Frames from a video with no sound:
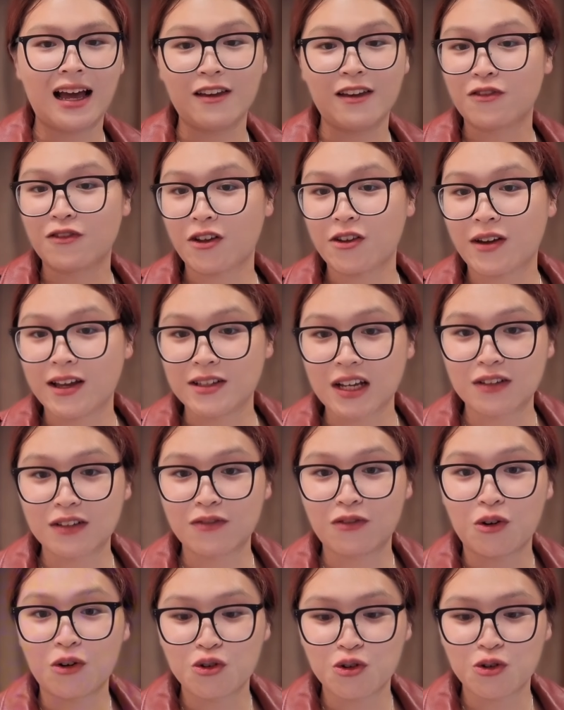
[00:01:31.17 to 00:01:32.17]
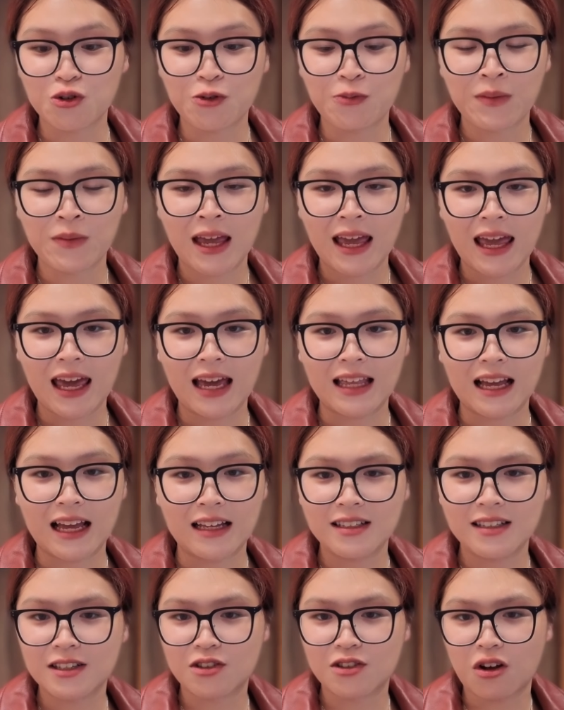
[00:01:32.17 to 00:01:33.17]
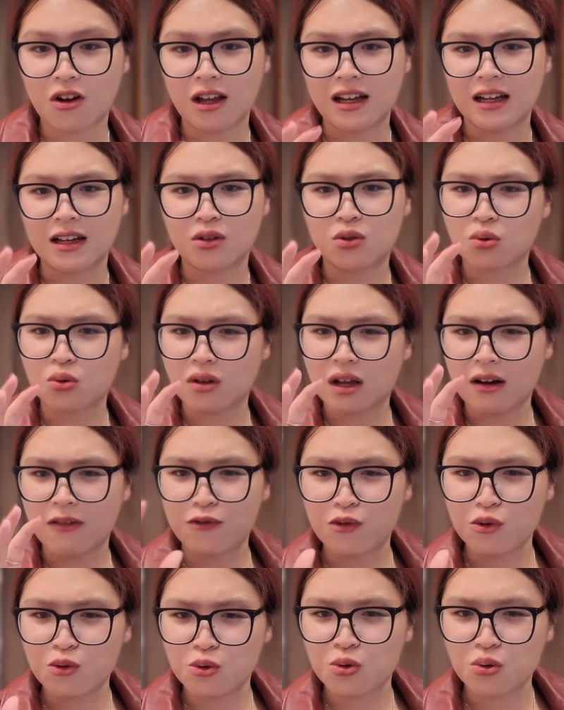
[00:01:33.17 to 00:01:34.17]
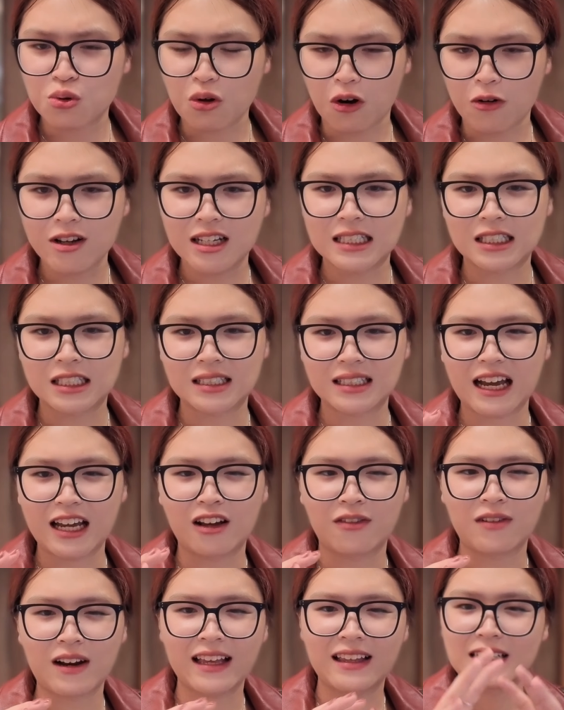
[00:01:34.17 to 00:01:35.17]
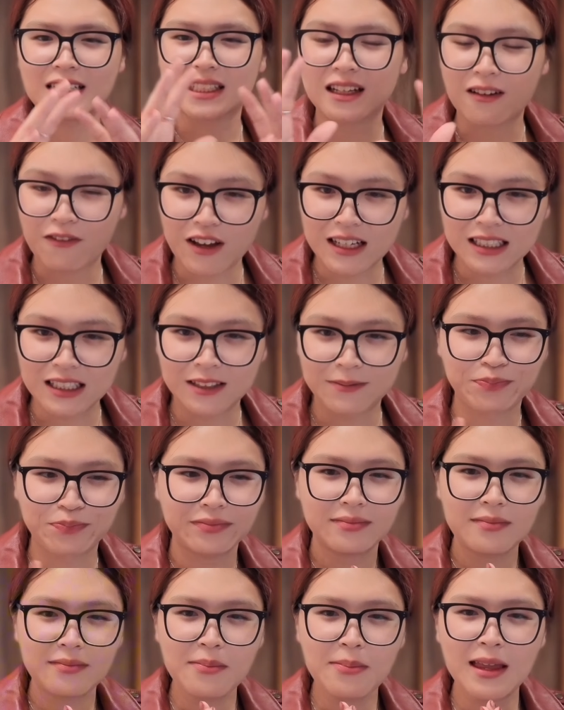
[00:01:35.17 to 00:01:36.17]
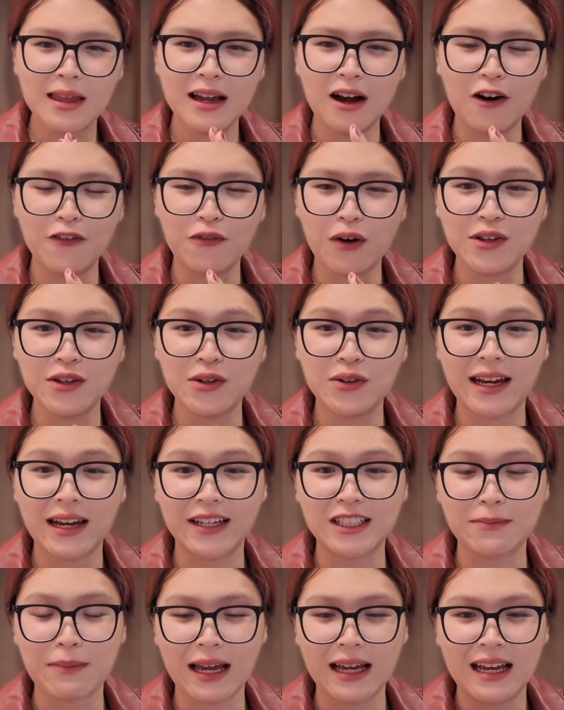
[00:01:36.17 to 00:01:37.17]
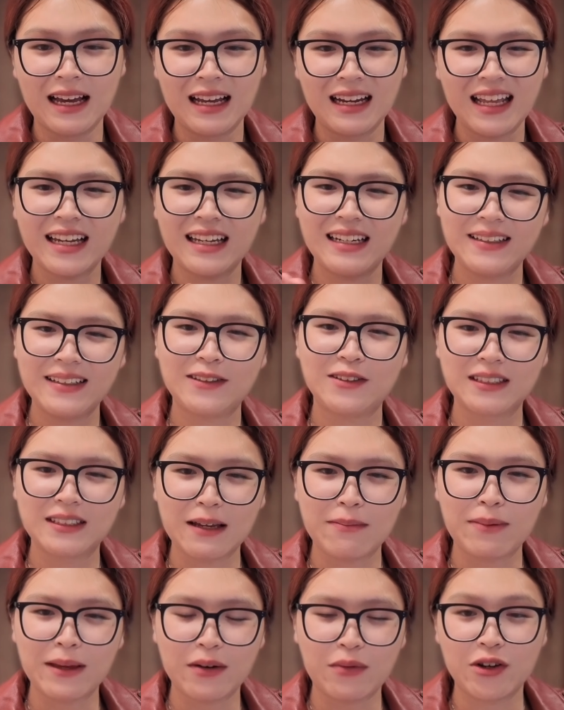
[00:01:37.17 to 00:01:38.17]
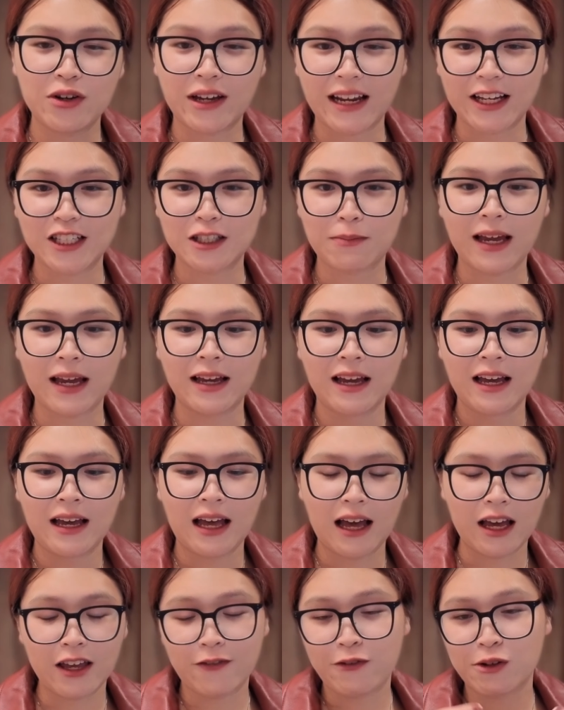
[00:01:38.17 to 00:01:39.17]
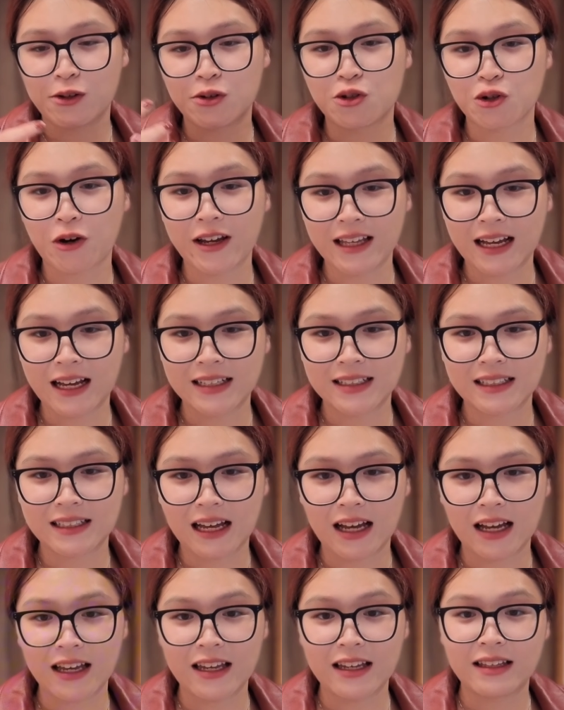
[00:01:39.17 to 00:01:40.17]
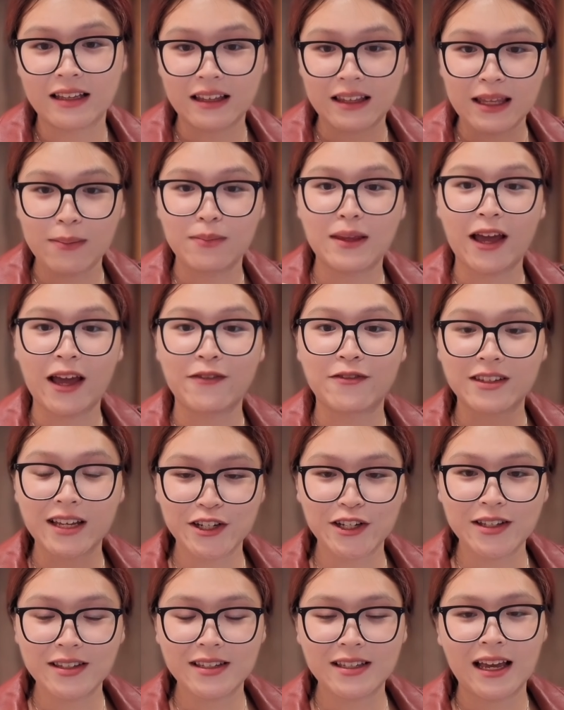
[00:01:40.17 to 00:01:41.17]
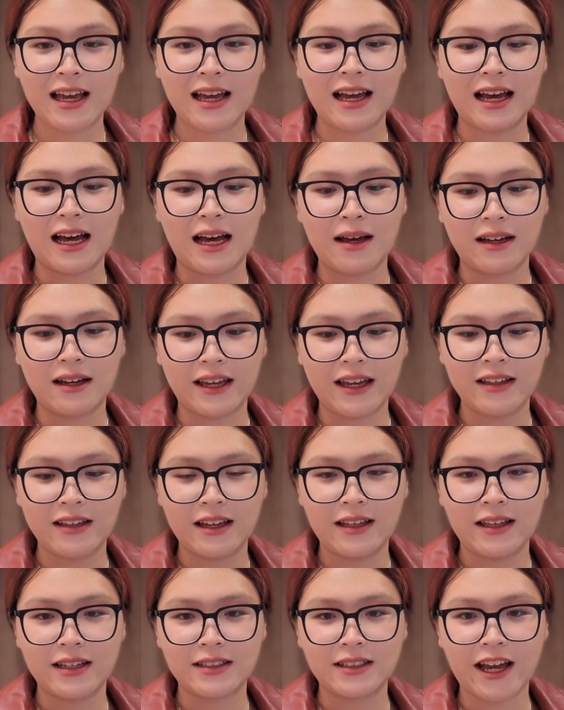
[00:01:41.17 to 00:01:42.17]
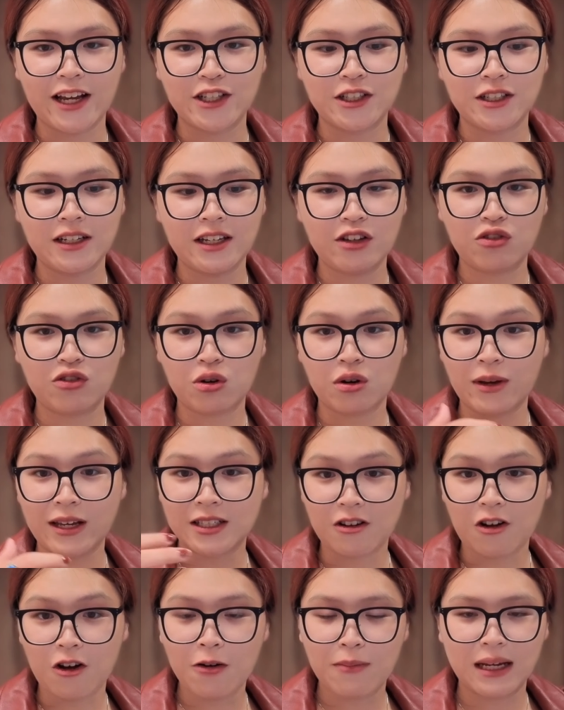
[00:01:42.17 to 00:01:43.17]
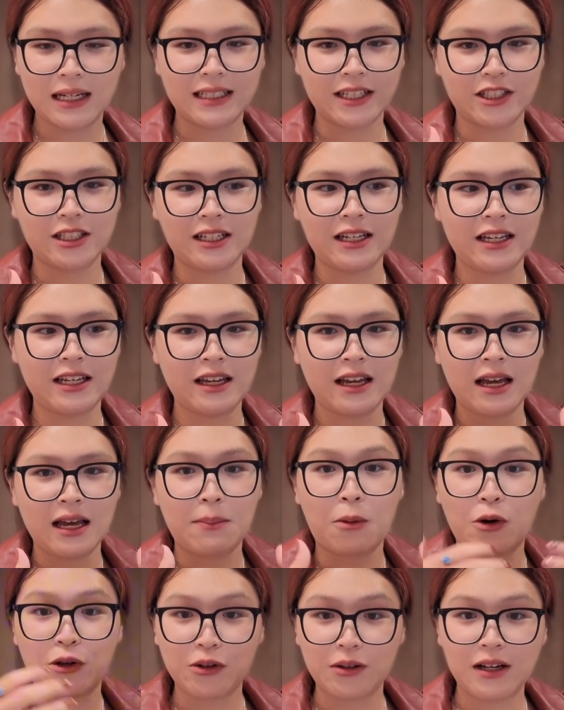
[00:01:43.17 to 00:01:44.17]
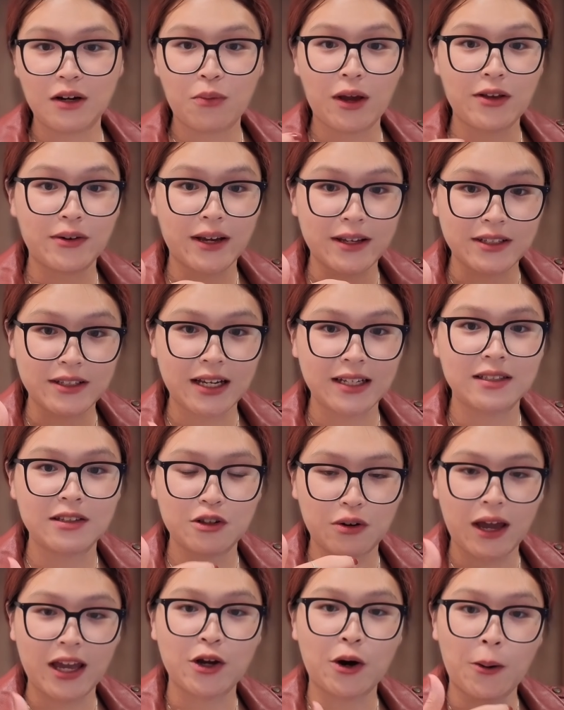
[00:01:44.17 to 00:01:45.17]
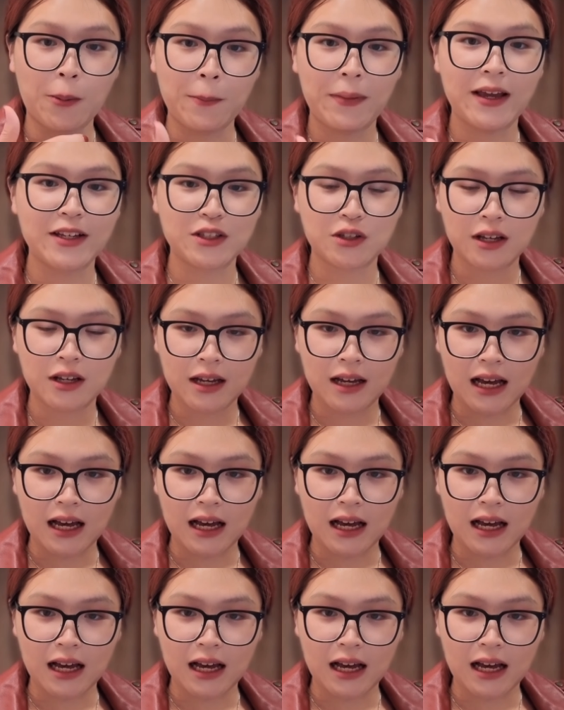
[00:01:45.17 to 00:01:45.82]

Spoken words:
If not, you can just follow through. And this is not a full tutorial. It's just kind of like the surface of what you can expect, like a little sneak peek what you can expect if you to join us in the deep dive sessions. Again, it is actually 3 weeks long, but it's actually modular where you can just at your own pace